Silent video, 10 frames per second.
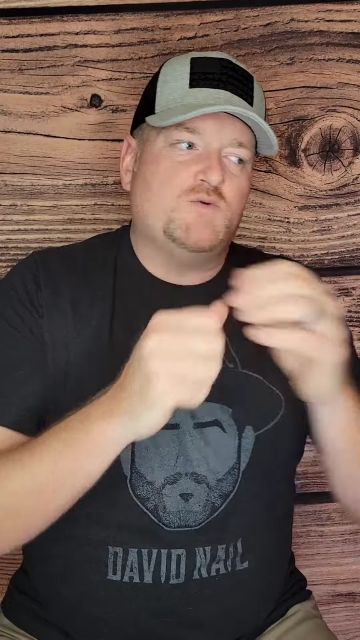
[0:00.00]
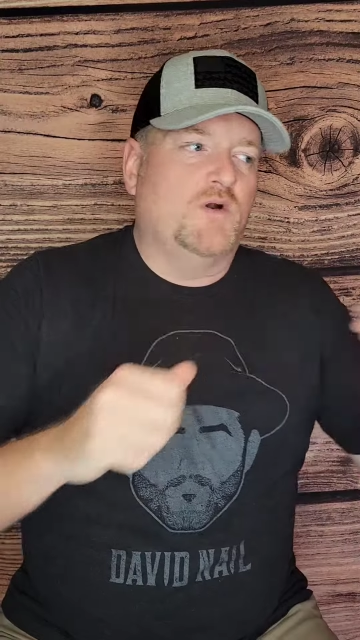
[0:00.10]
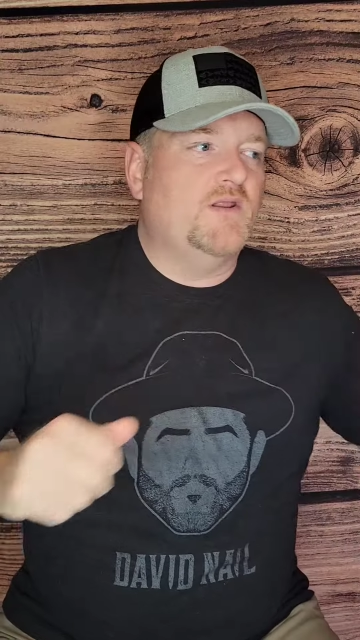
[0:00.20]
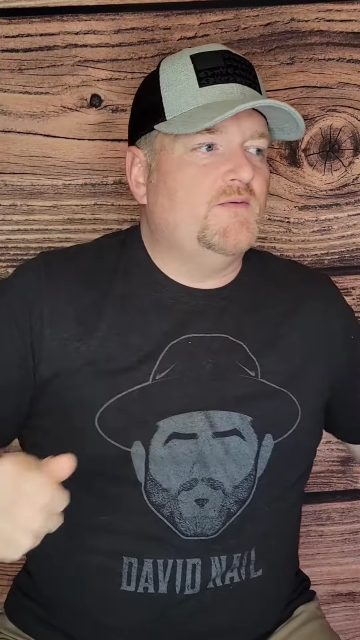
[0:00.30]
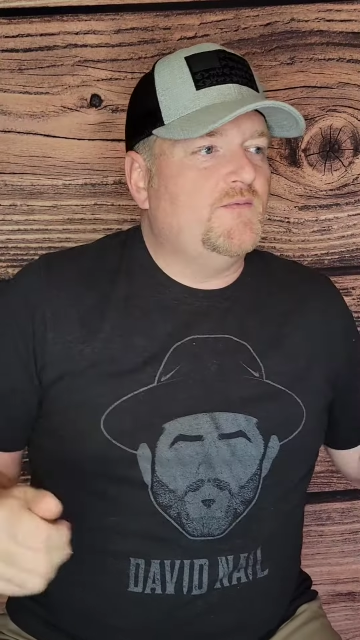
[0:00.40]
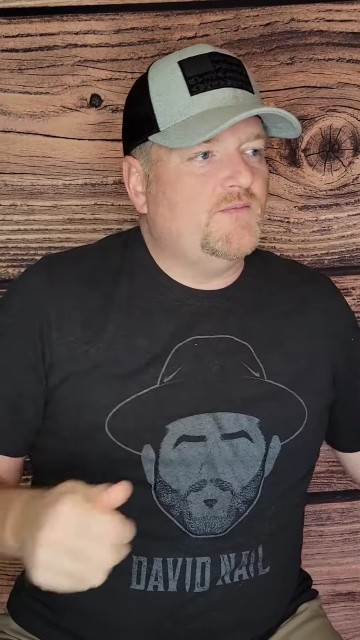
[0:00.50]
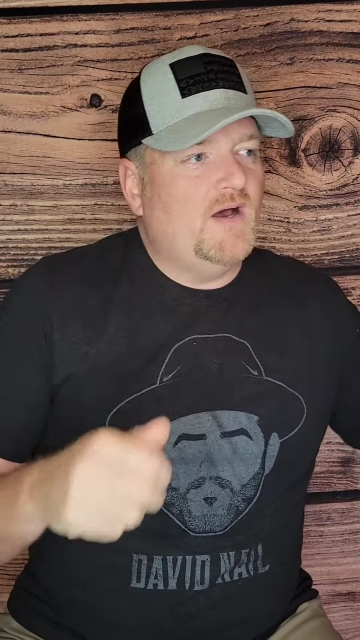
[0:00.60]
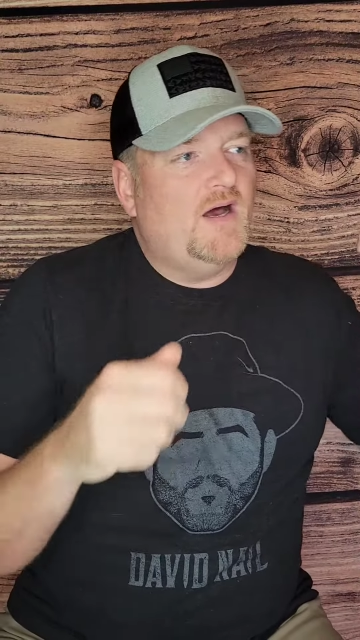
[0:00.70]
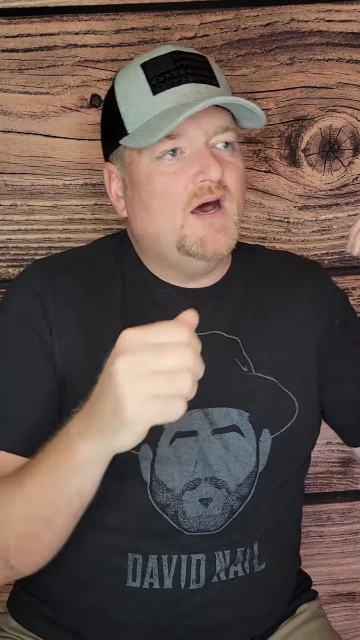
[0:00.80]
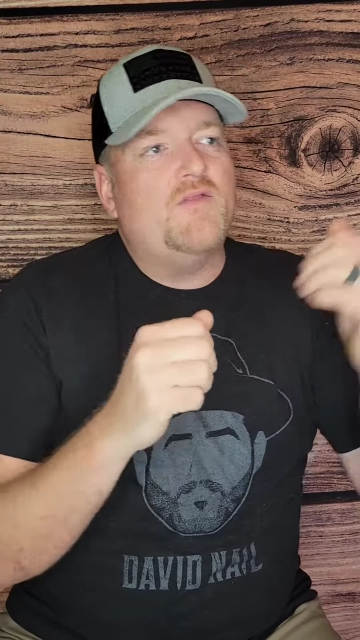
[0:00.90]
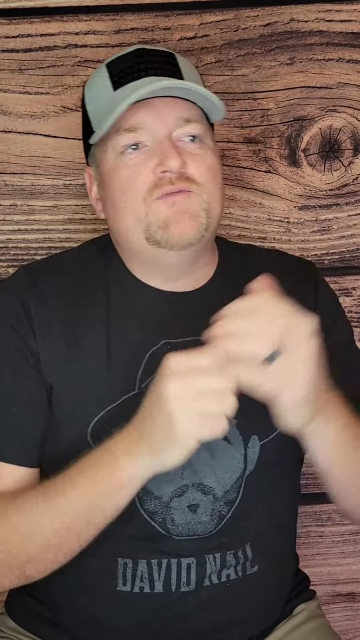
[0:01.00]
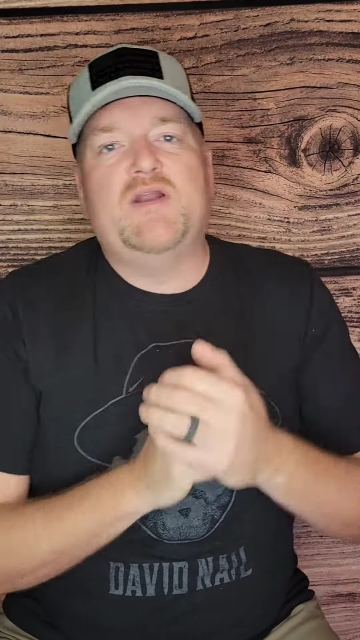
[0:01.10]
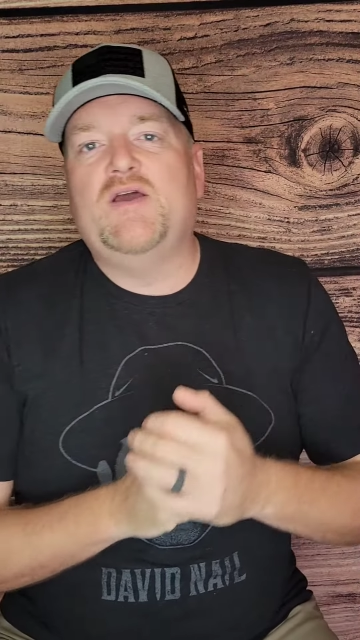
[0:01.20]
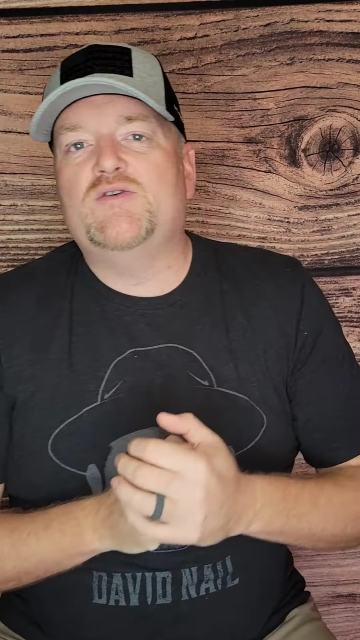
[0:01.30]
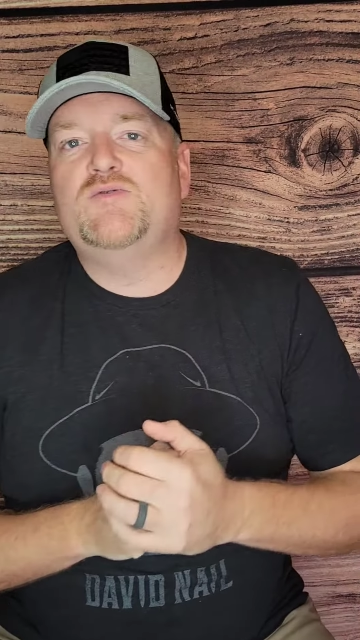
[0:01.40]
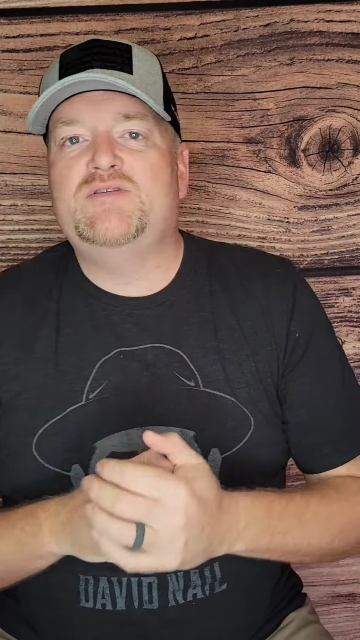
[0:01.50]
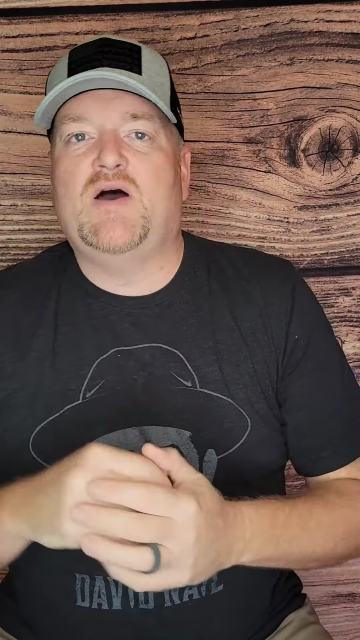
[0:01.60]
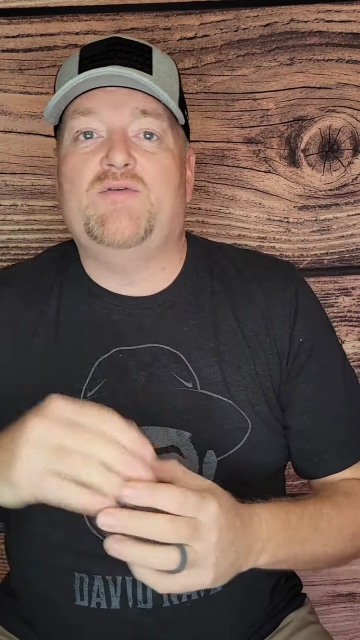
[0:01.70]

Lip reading: one of the other videos we've done,